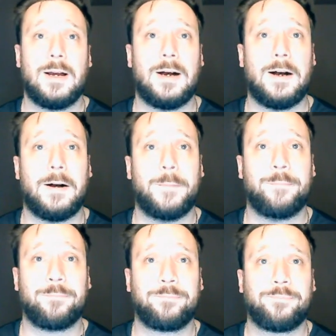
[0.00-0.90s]
Um,
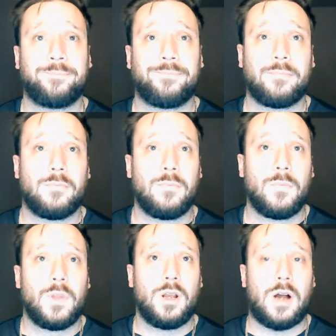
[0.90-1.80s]

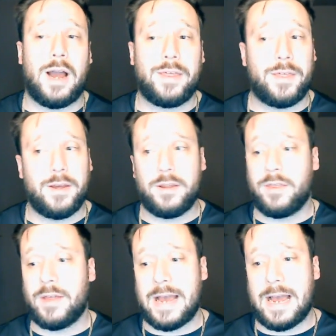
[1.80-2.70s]
I think
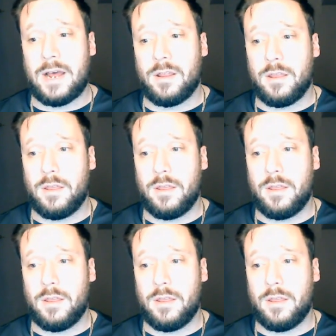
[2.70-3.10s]
that